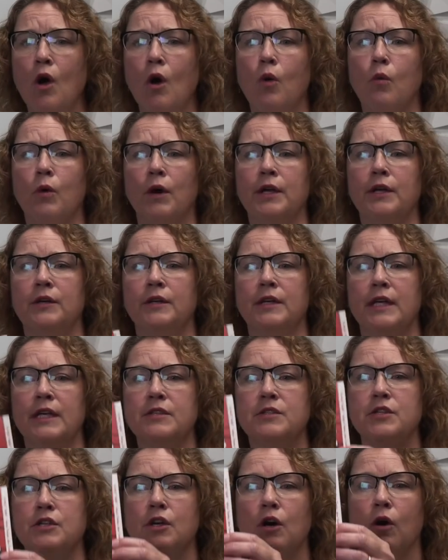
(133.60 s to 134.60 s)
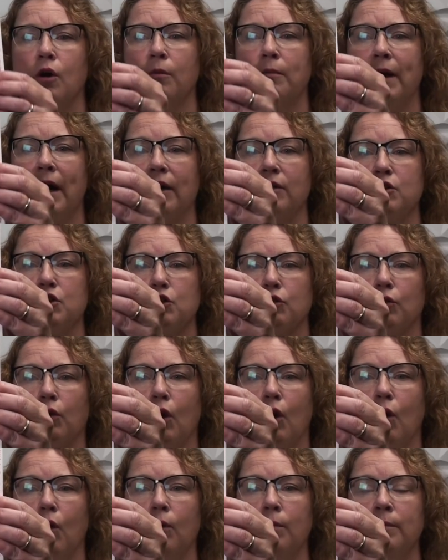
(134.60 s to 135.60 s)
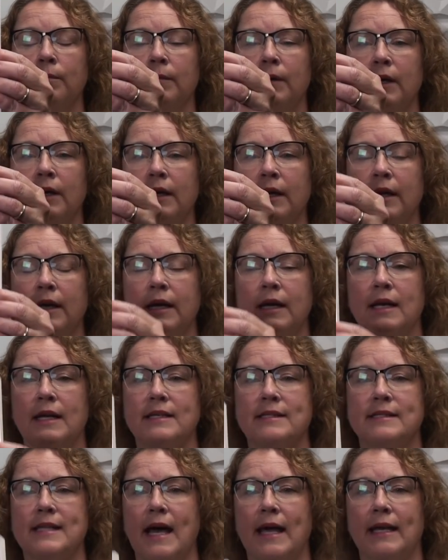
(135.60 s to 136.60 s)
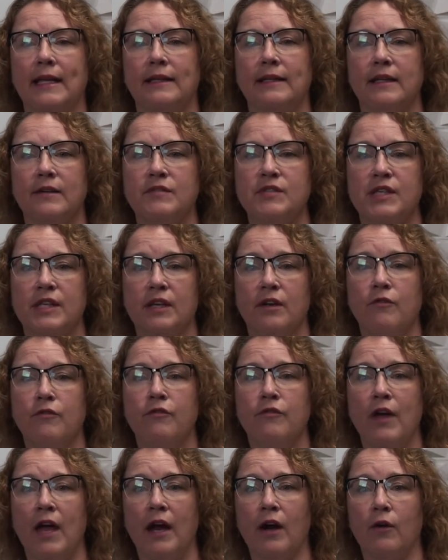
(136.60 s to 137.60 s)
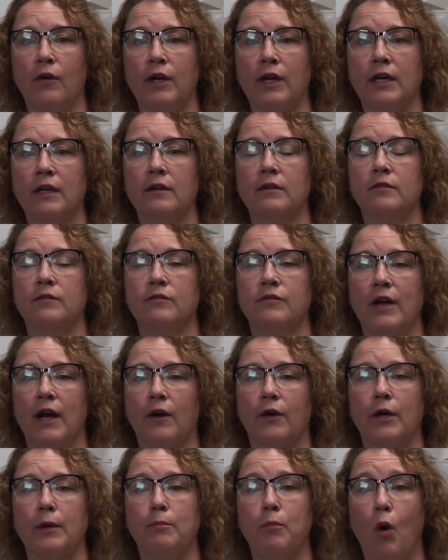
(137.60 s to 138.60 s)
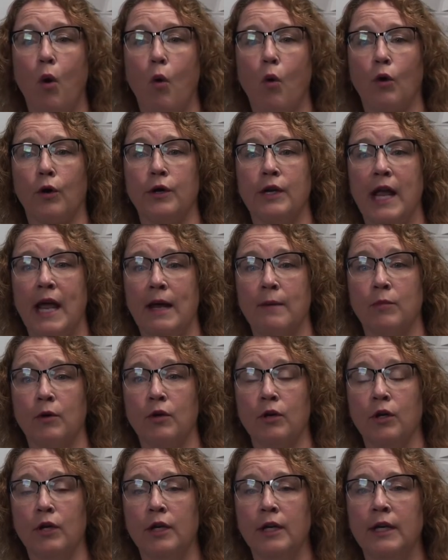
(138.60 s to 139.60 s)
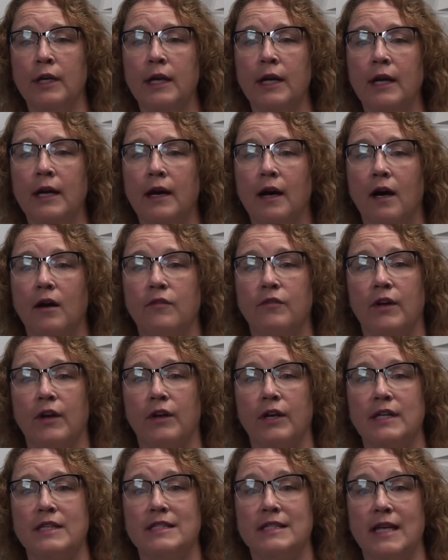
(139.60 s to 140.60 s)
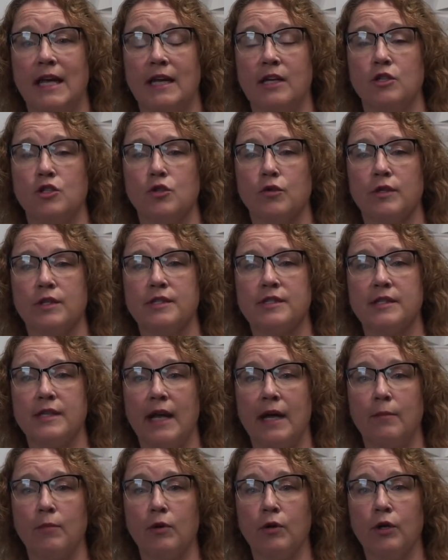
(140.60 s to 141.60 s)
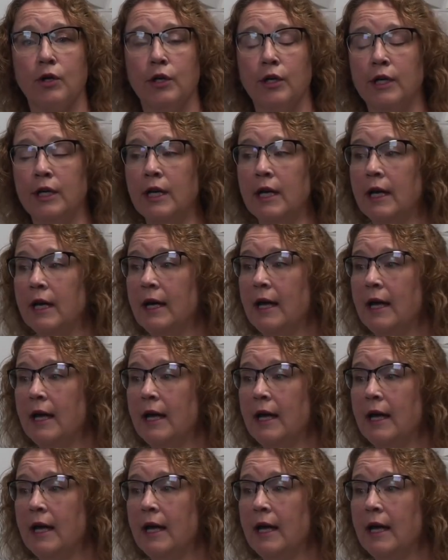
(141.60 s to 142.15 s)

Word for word: What you need to know about Jerome is that he lives in a very, very poor neighborhood, a very dangerous neighborhood,